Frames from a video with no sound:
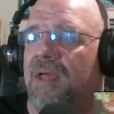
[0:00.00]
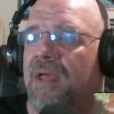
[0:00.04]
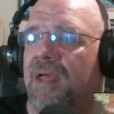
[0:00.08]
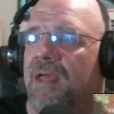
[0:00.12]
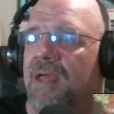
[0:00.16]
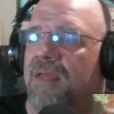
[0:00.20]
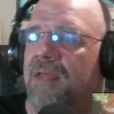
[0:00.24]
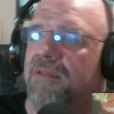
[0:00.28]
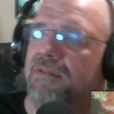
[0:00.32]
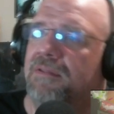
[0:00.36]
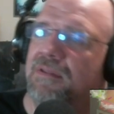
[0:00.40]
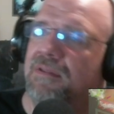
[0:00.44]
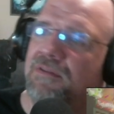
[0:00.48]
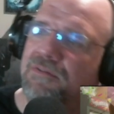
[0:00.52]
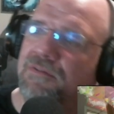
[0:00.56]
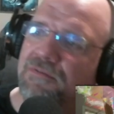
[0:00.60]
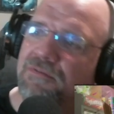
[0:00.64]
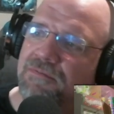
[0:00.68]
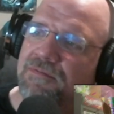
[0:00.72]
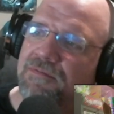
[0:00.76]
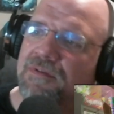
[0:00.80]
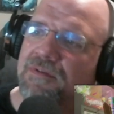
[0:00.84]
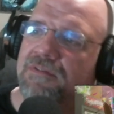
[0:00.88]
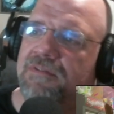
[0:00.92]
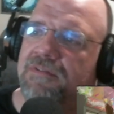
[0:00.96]
His
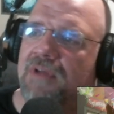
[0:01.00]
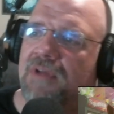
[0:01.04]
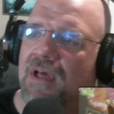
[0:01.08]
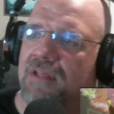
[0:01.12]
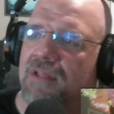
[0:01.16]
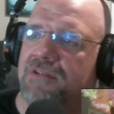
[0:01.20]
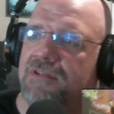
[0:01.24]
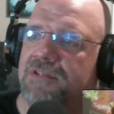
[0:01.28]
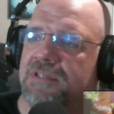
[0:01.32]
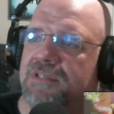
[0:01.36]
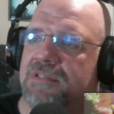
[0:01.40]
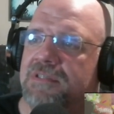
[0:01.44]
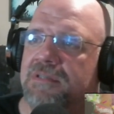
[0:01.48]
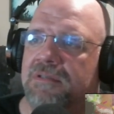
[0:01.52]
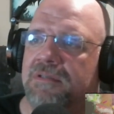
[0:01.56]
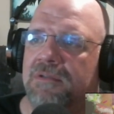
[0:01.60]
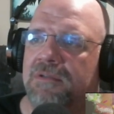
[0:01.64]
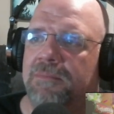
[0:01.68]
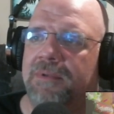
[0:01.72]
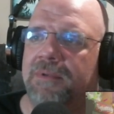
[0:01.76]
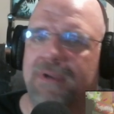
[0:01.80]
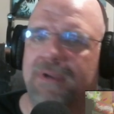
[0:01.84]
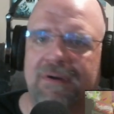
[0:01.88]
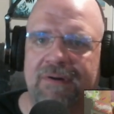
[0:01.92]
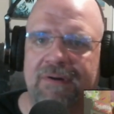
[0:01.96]
physiology is a little
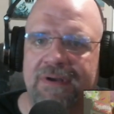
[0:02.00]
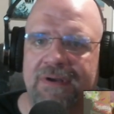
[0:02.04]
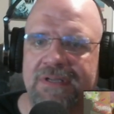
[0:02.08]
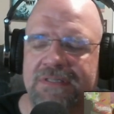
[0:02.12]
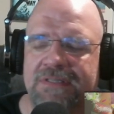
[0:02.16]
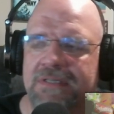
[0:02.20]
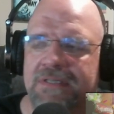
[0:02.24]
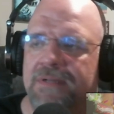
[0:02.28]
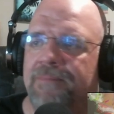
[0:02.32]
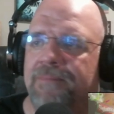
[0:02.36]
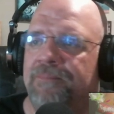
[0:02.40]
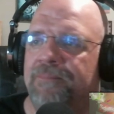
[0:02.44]
bit crazy.